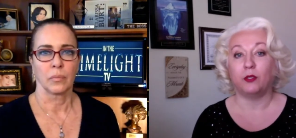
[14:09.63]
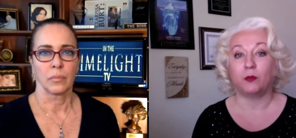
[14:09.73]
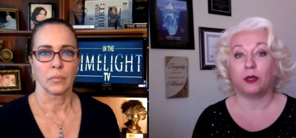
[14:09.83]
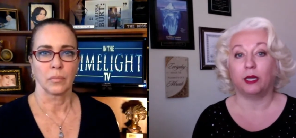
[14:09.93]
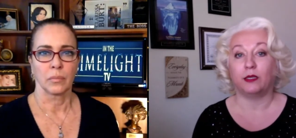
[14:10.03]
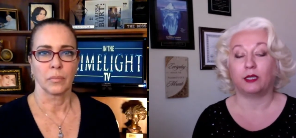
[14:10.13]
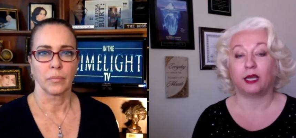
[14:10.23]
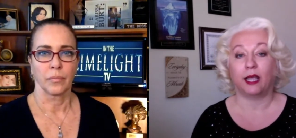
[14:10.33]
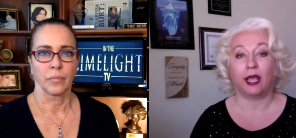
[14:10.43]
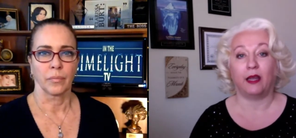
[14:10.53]
Speaker 1: as many as I
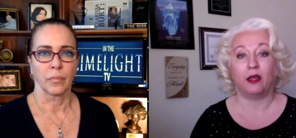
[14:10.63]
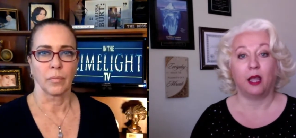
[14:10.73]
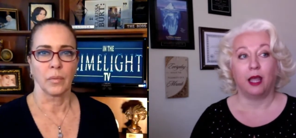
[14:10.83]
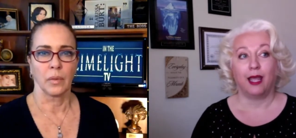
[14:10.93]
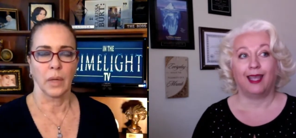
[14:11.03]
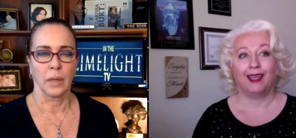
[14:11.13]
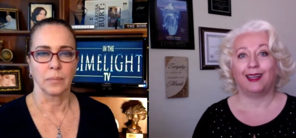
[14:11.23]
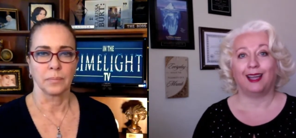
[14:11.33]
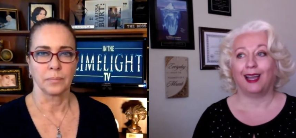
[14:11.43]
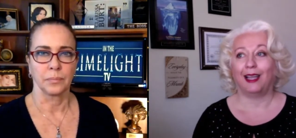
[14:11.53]
can. And
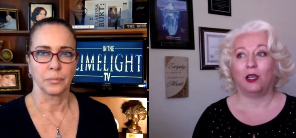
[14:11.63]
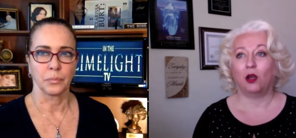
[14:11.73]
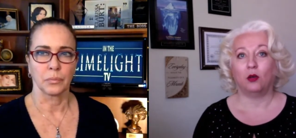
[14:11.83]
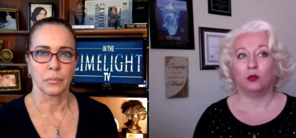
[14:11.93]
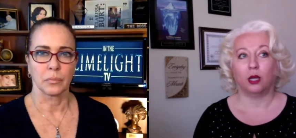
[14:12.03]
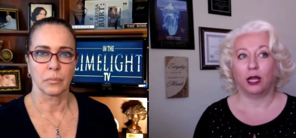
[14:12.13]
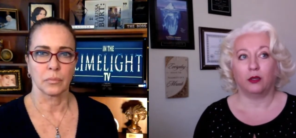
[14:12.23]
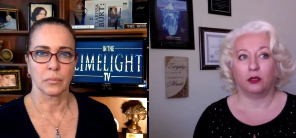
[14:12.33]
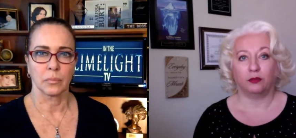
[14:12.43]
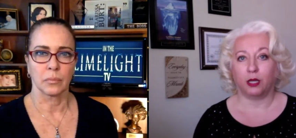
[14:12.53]
I know I
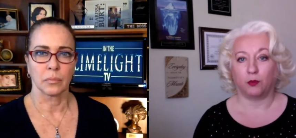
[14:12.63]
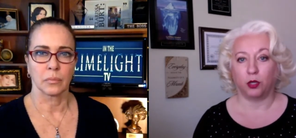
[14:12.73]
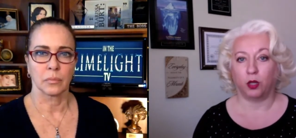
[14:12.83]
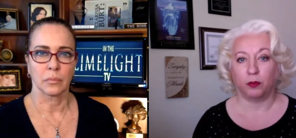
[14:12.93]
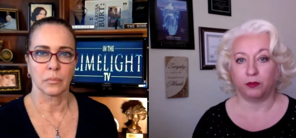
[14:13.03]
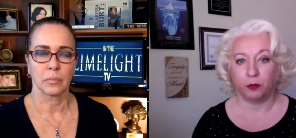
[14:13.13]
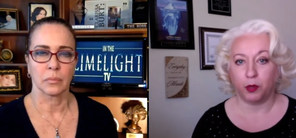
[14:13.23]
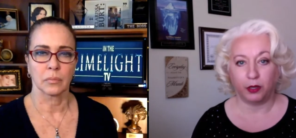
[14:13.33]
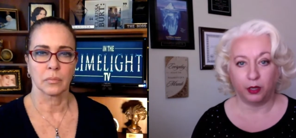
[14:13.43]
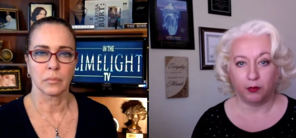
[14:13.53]
don't have time to help
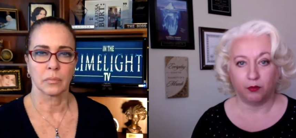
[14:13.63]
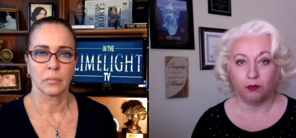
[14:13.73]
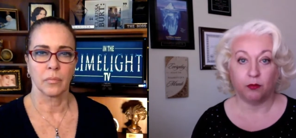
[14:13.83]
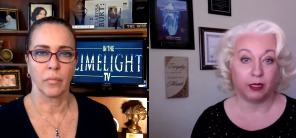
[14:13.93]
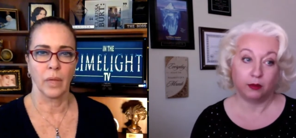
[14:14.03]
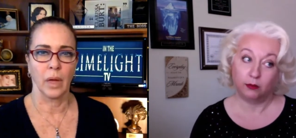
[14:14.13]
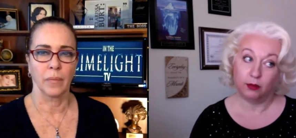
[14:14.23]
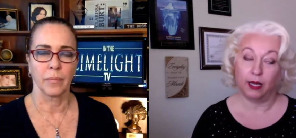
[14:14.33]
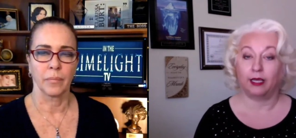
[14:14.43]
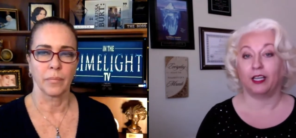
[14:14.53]
everybody, but yeah
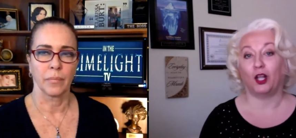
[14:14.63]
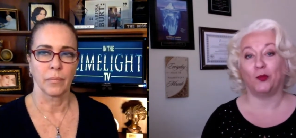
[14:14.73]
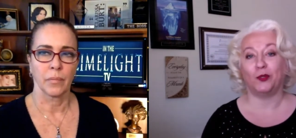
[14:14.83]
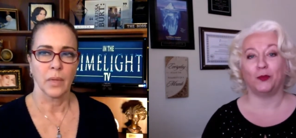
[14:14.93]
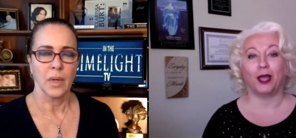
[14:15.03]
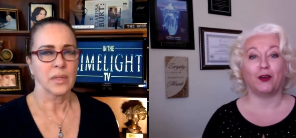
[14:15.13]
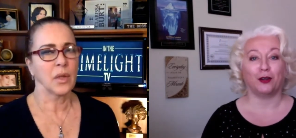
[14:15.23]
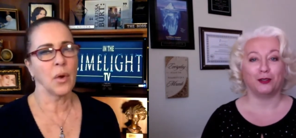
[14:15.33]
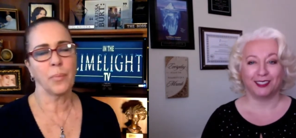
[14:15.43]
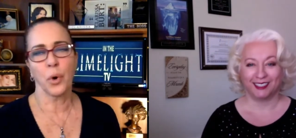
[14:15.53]
help in the
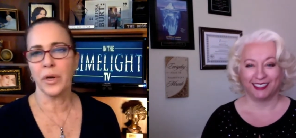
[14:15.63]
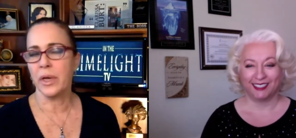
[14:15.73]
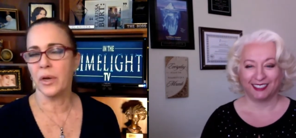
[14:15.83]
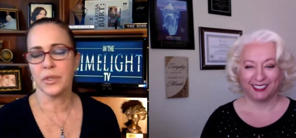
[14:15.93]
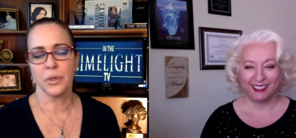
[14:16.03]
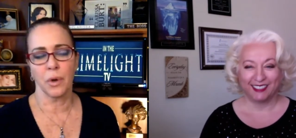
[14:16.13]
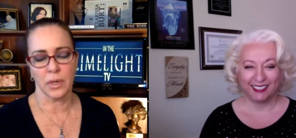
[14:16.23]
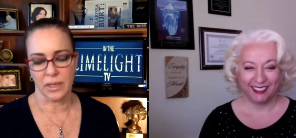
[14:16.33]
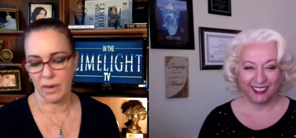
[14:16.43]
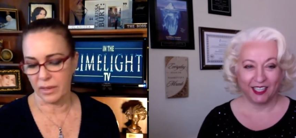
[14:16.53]
background. So
Speaker 2: important here too.
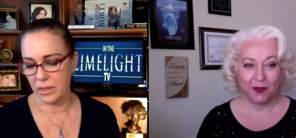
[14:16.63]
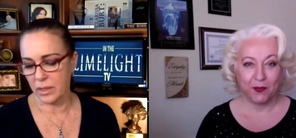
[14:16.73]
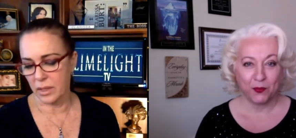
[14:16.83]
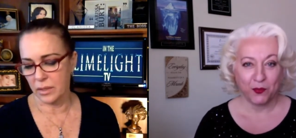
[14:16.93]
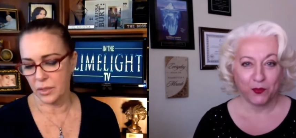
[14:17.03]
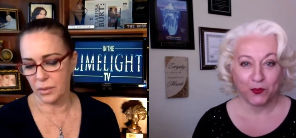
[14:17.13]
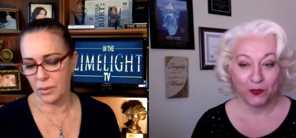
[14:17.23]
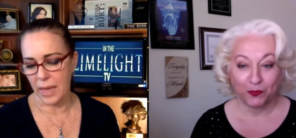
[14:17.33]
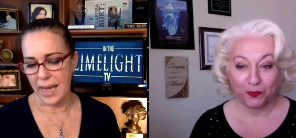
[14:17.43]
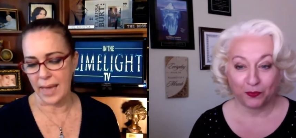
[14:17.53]
Also, I think to to
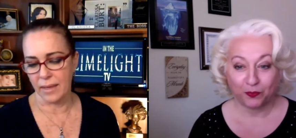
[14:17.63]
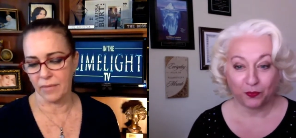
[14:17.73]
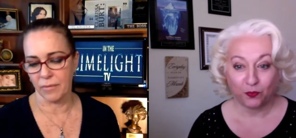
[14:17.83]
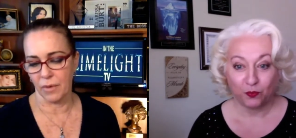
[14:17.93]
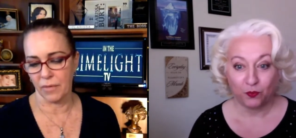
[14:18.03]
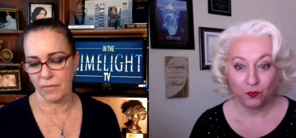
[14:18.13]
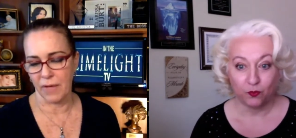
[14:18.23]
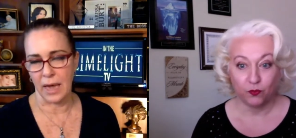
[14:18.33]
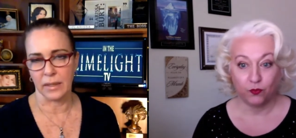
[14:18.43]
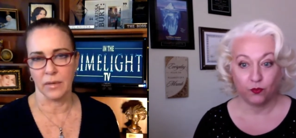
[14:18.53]
add the, of the
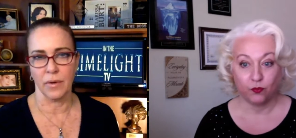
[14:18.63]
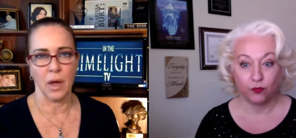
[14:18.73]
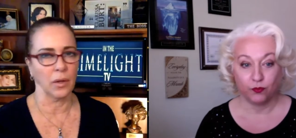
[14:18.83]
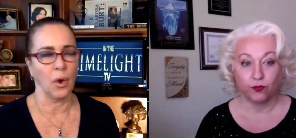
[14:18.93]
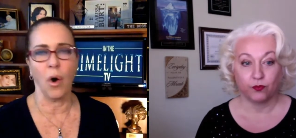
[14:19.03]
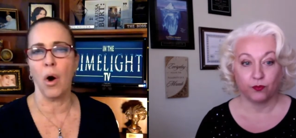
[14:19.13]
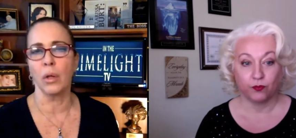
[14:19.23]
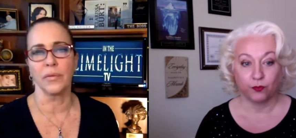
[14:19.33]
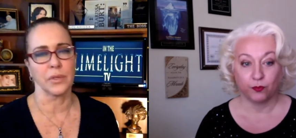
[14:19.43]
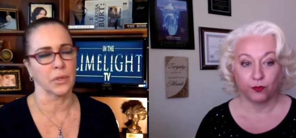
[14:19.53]
fact of uh, all
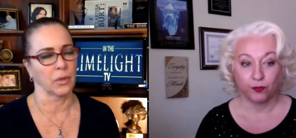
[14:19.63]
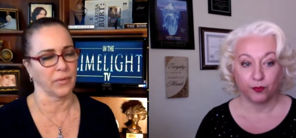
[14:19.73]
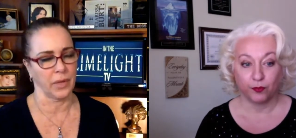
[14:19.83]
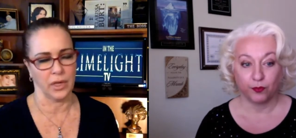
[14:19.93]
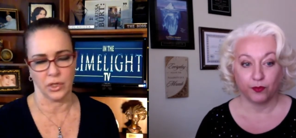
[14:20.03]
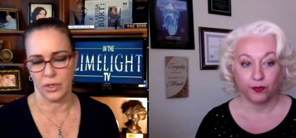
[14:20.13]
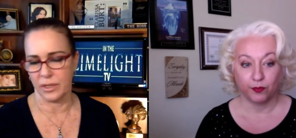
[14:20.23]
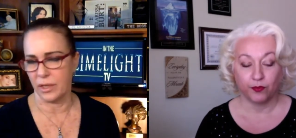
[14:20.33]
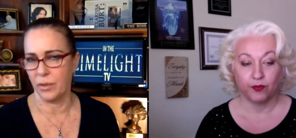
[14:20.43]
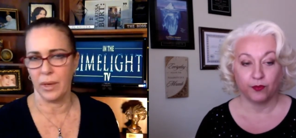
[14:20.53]
of the certifications
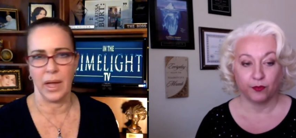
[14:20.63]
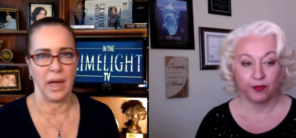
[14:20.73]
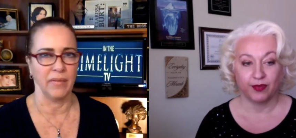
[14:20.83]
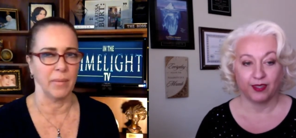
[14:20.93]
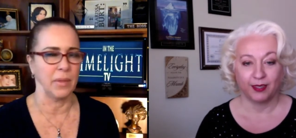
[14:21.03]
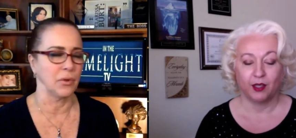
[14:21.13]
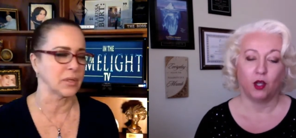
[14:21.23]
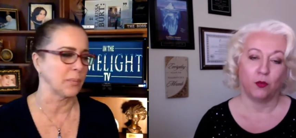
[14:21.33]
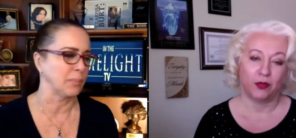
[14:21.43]
that you have. I mean, there's